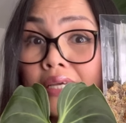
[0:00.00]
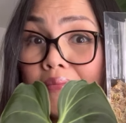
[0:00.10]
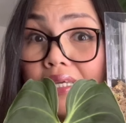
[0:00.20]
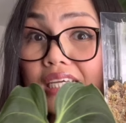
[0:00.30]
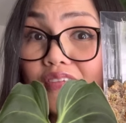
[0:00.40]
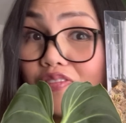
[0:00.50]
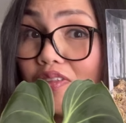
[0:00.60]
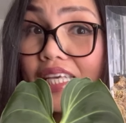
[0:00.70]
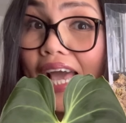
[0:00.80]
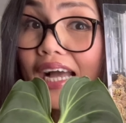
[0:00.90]
being
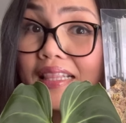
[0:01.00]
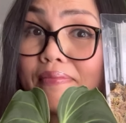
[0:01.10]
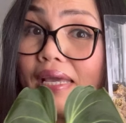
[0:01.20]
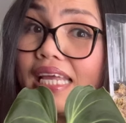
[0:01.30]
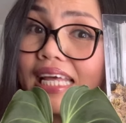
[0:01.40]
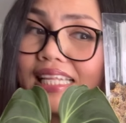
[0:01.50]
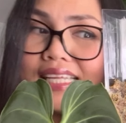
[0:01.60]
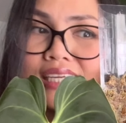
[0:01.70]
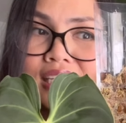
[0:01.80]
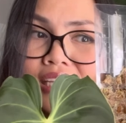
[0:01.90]
fully acclimated
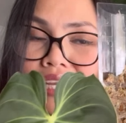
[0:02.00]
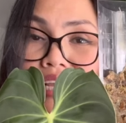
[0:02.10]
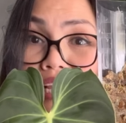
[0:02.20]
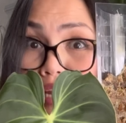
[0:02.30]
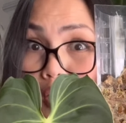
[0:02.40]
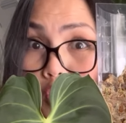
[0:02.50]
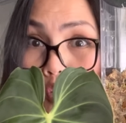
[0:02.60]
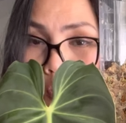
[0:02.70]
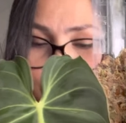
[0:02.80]
in our home.